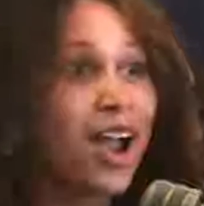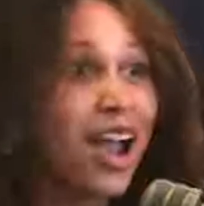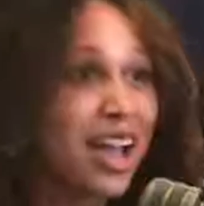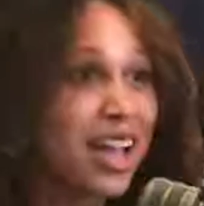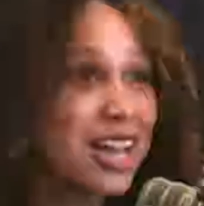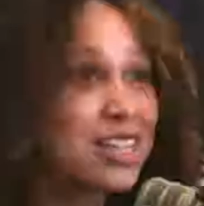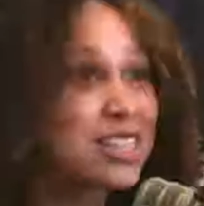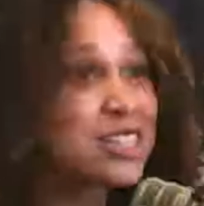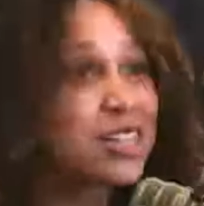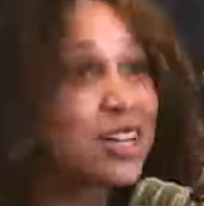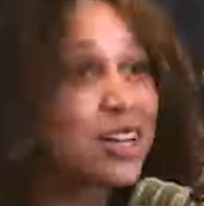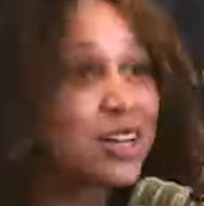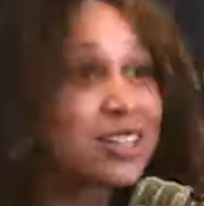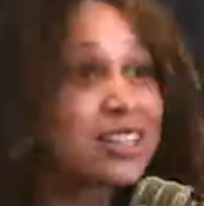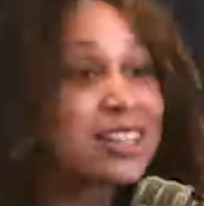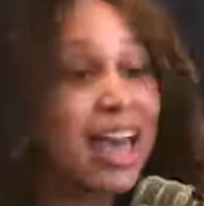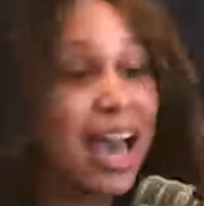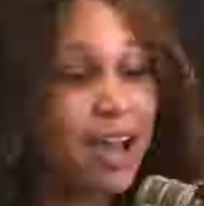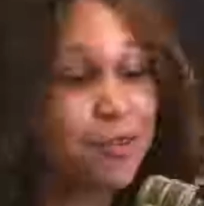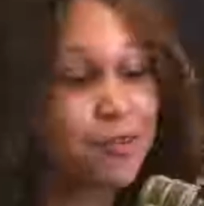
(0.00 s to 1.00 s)
Right. So
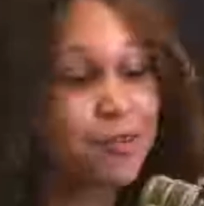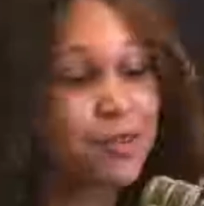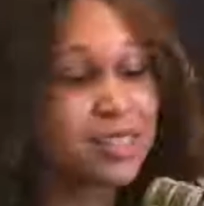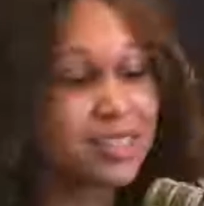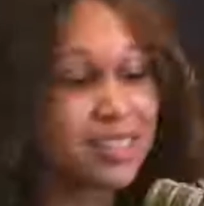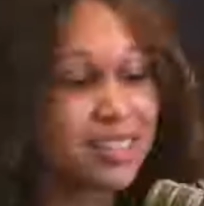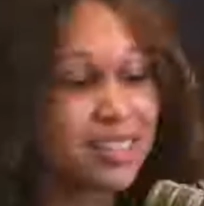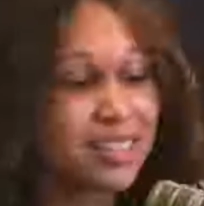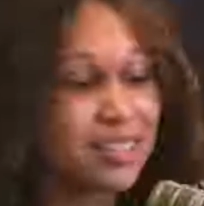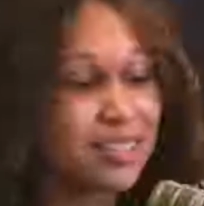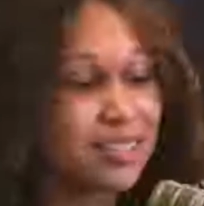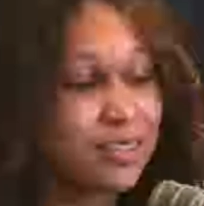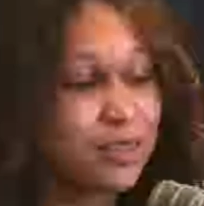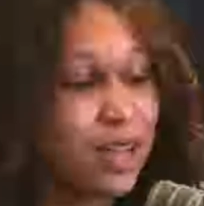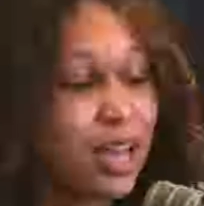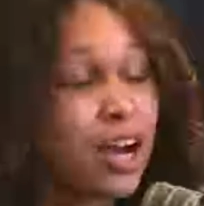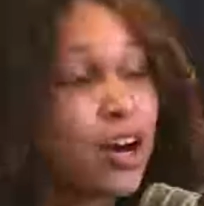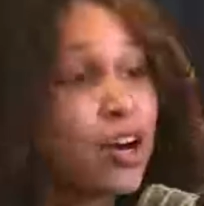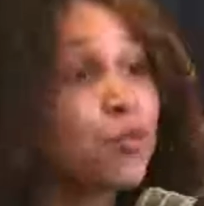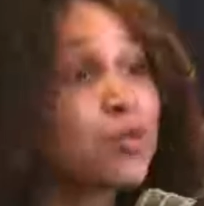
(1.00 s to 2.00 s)
that really
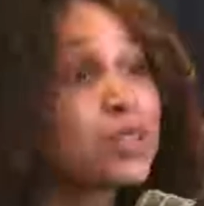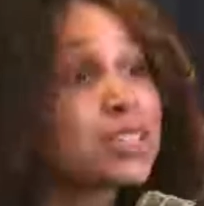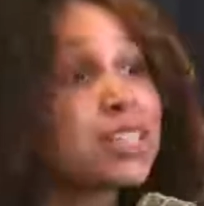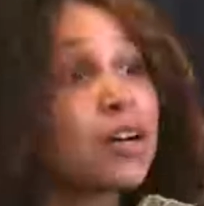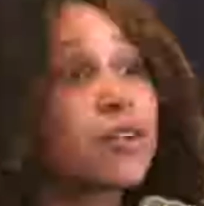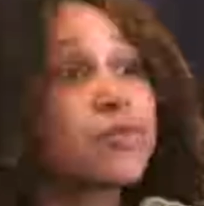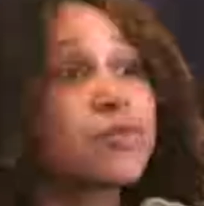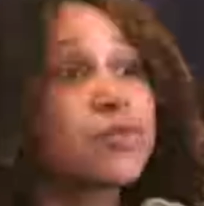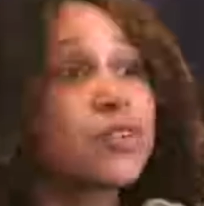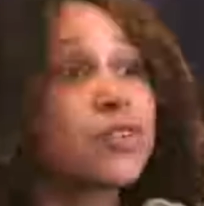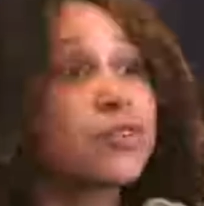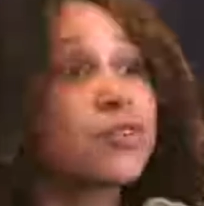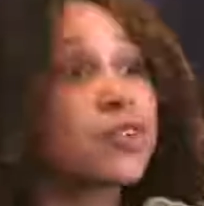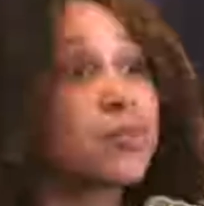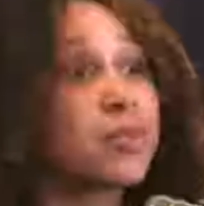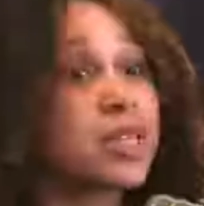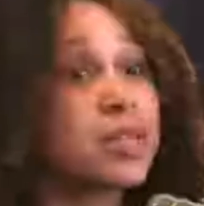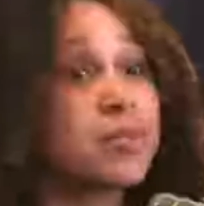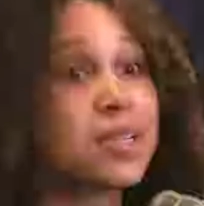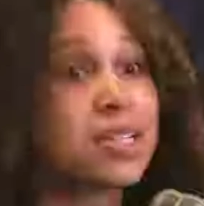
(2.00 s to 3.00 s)
was helpful for
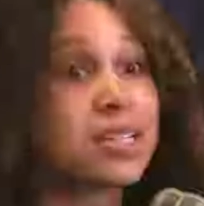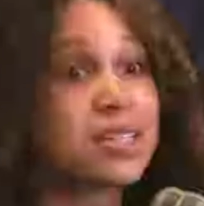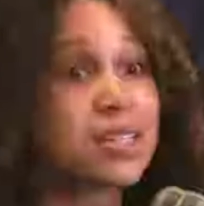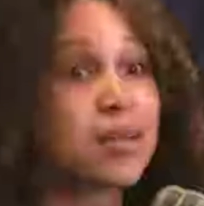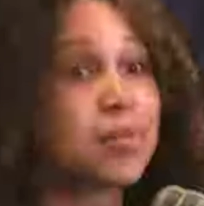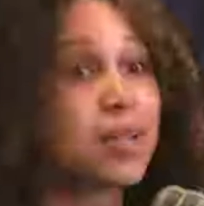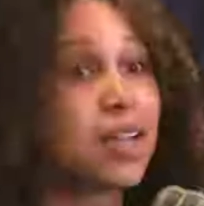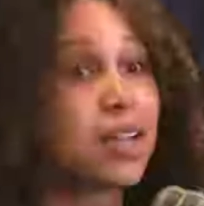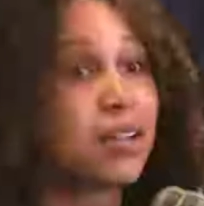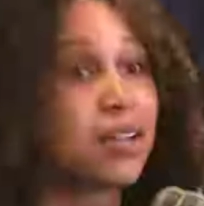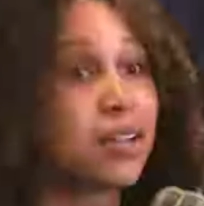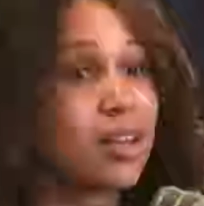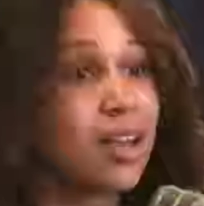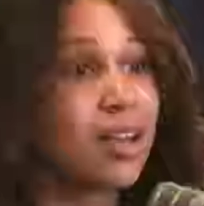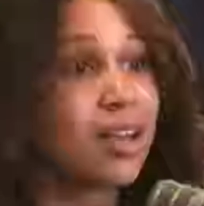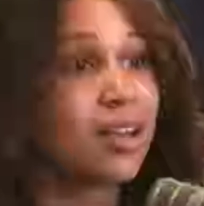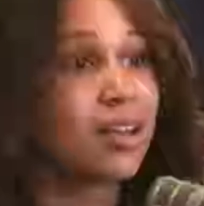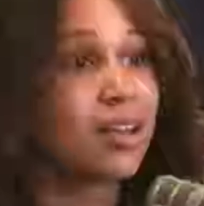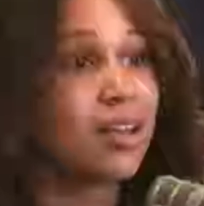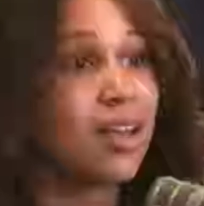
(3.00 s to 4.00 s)
me because I'm like,
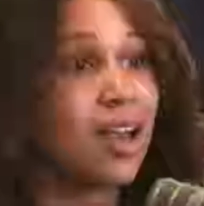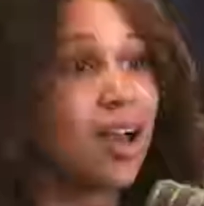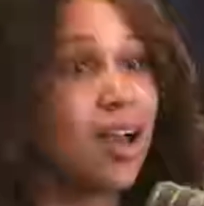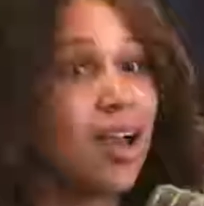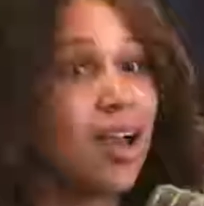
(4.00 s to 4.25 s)
okay,